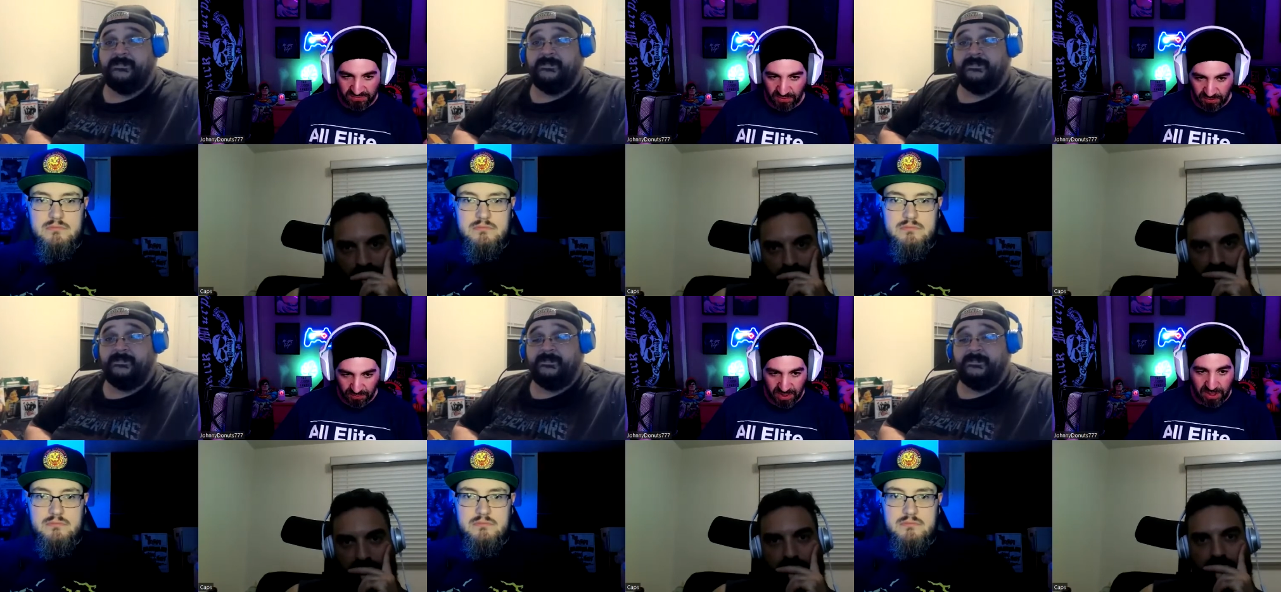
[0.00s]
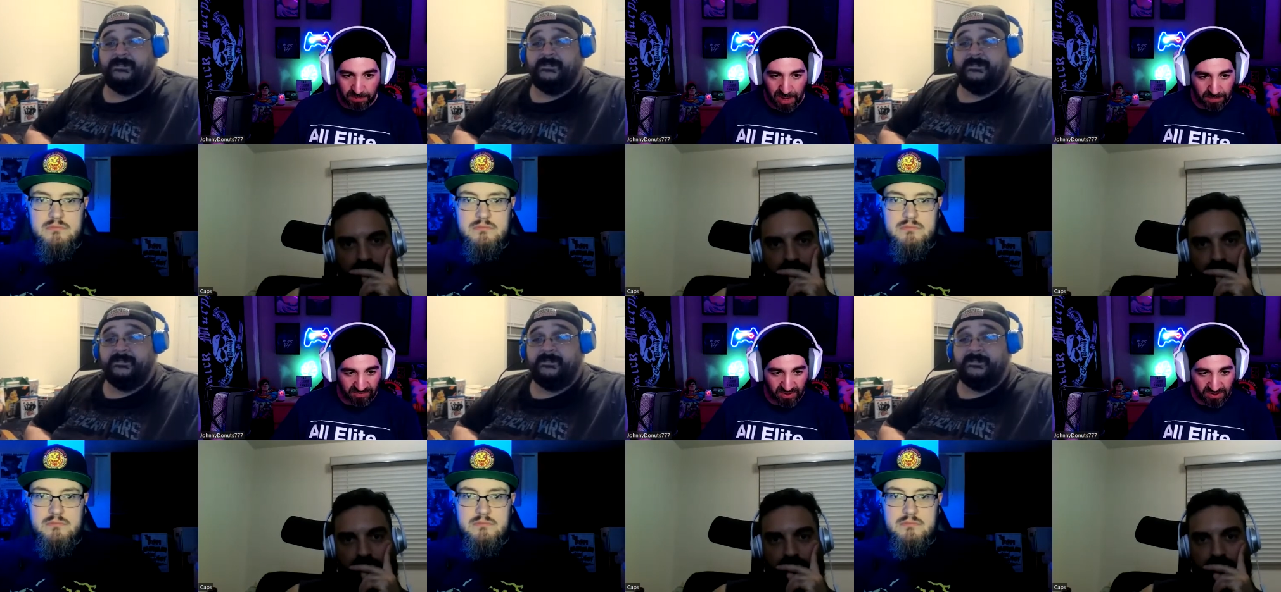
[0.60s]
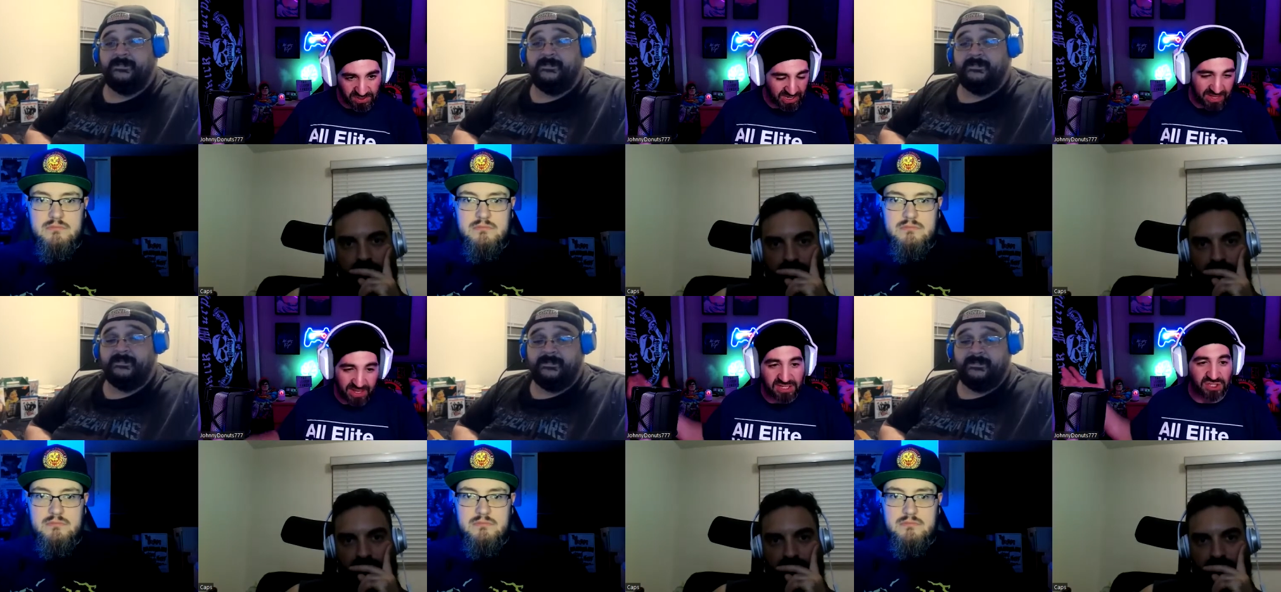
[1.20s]
Speaker 1: for three pay-per-views,
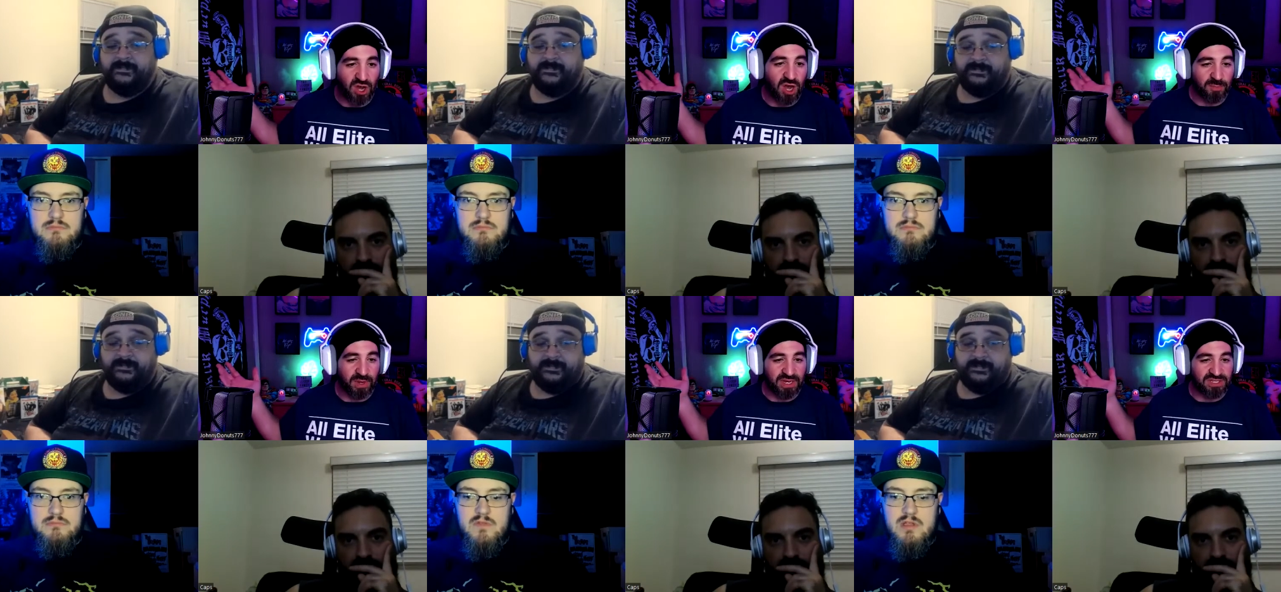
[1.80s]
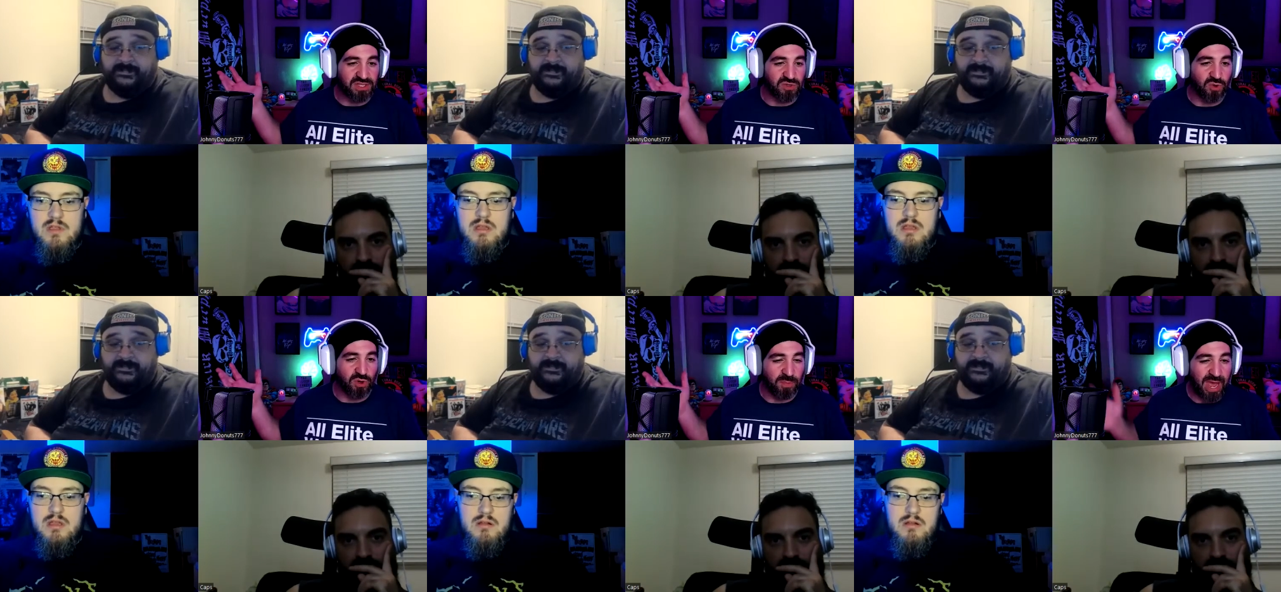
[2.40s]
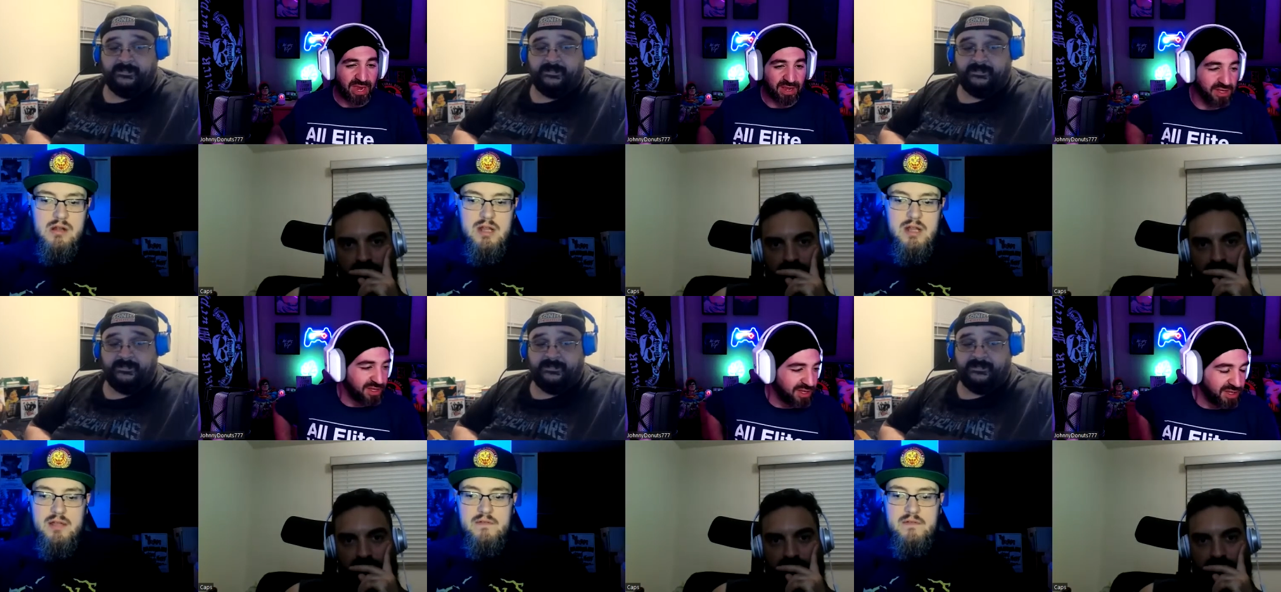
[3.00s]
and then is gone because of the torn pec.
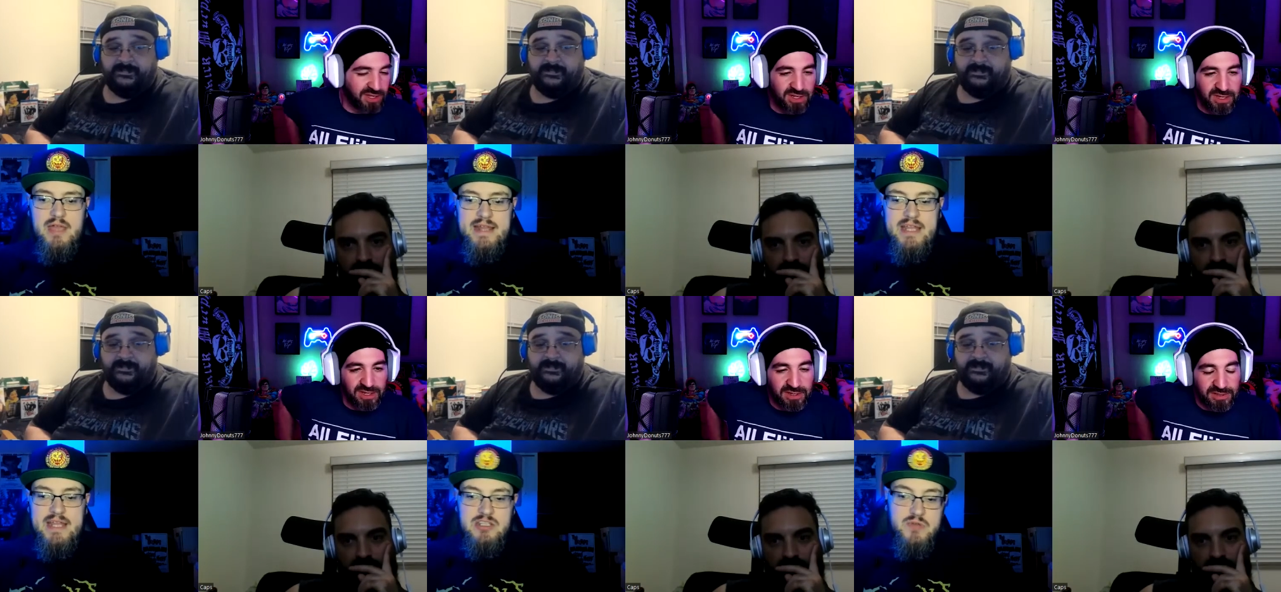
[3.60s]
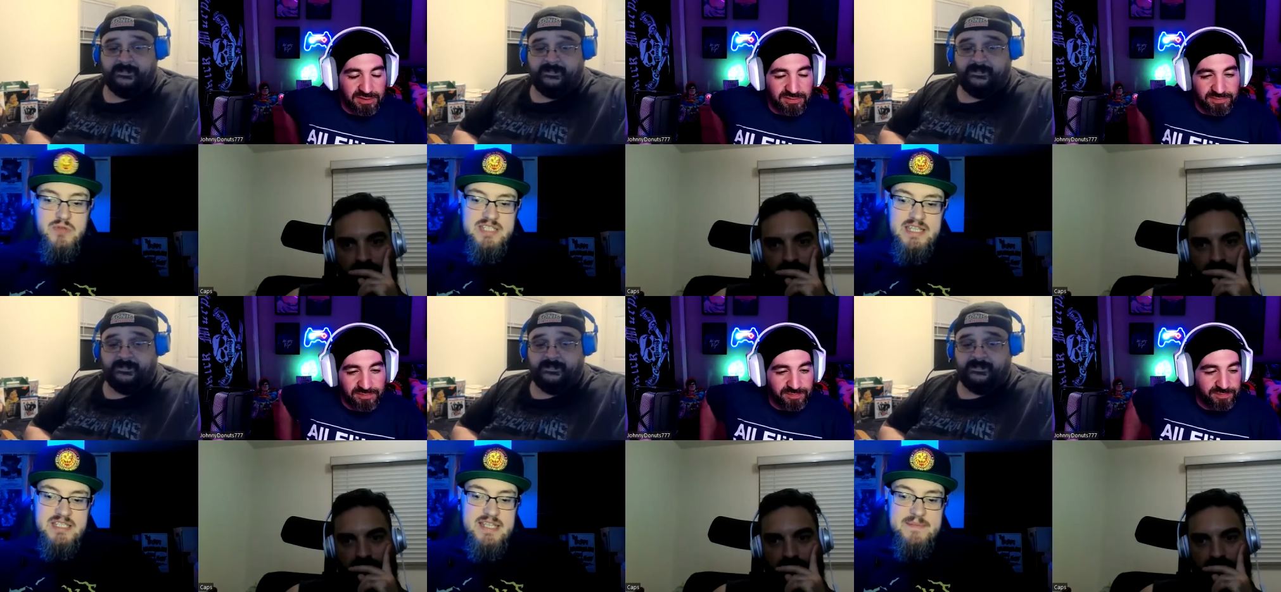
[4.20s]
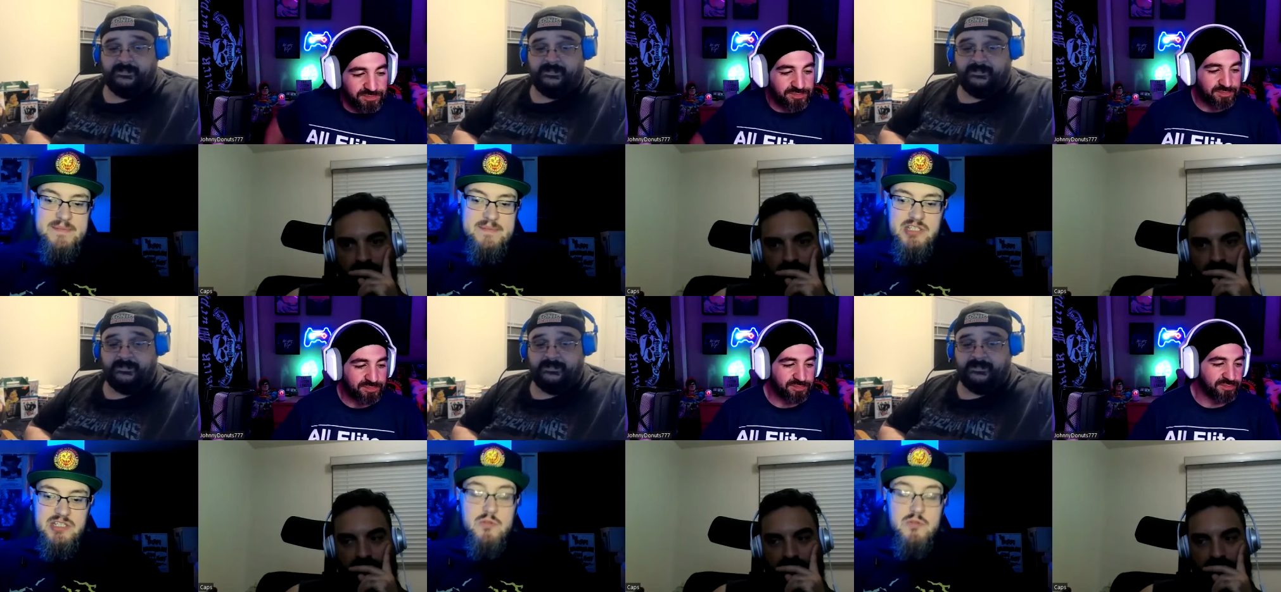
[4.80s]
Speaker 2: And then you can say the same thing
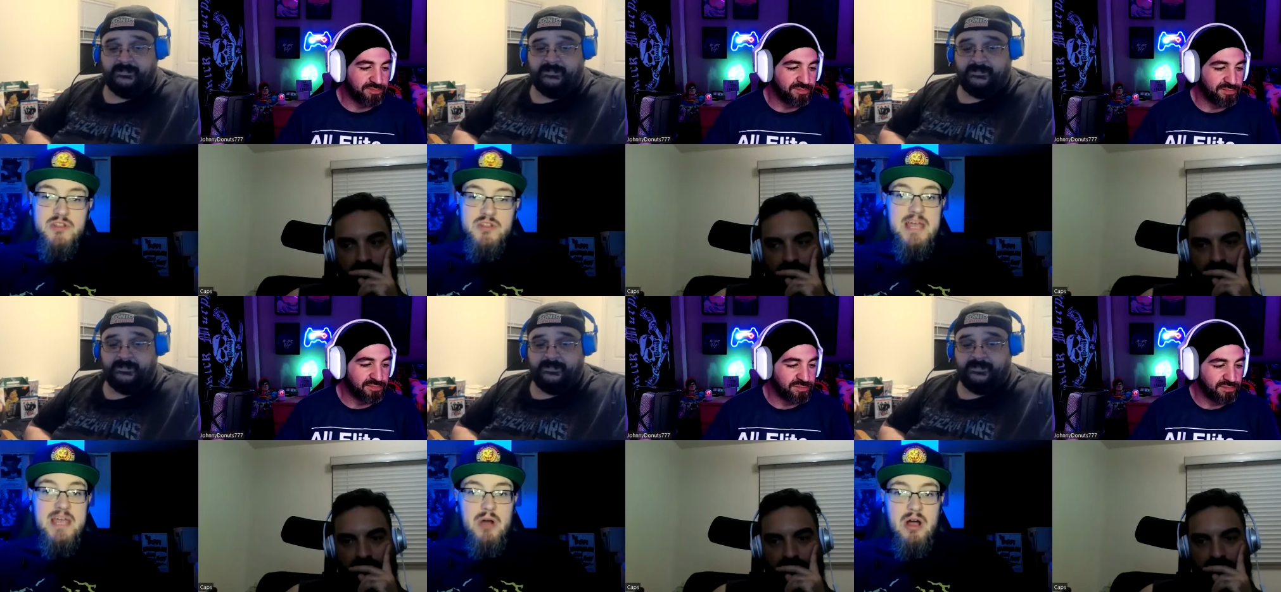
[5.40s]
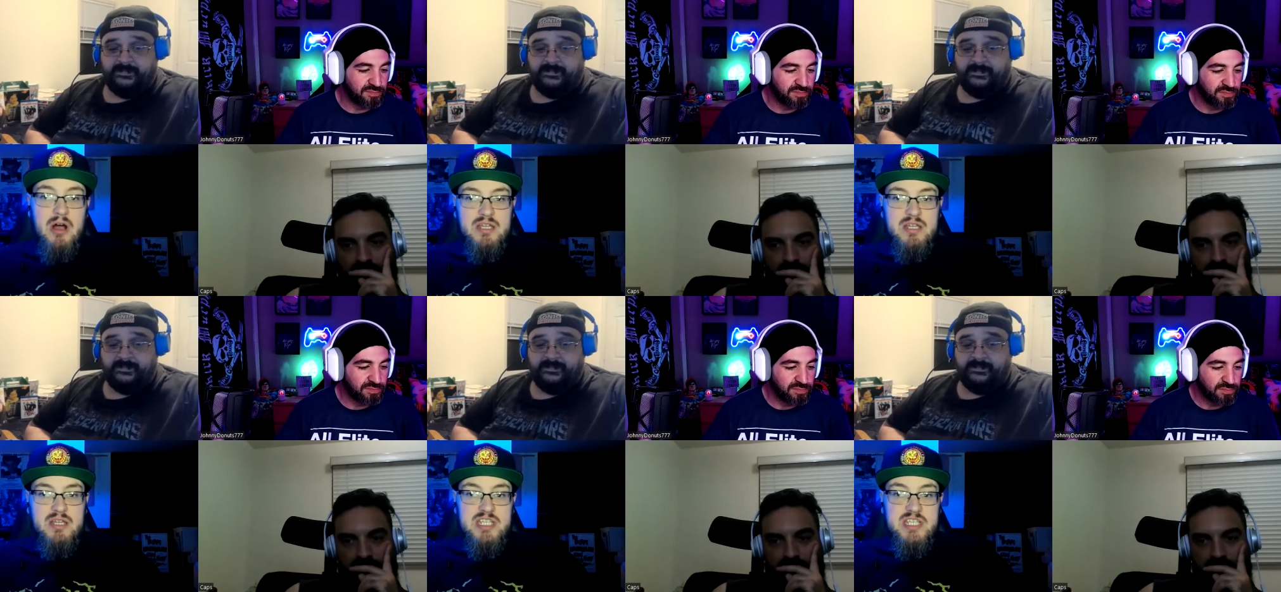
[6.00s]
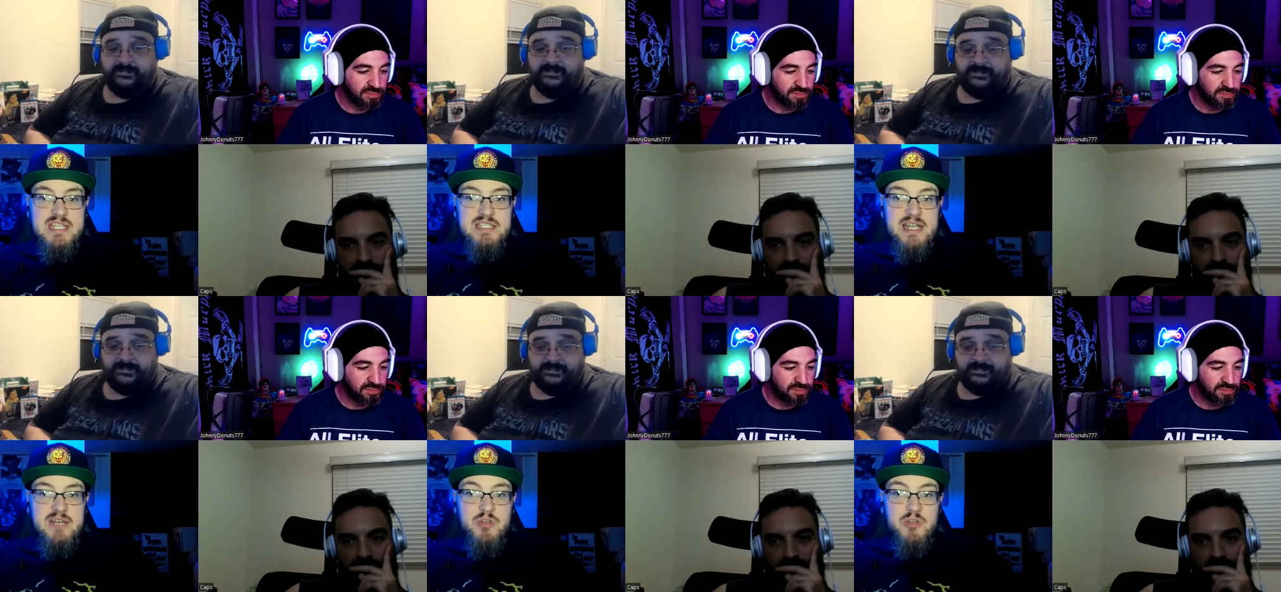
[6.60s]
too about CM Punk because he didn't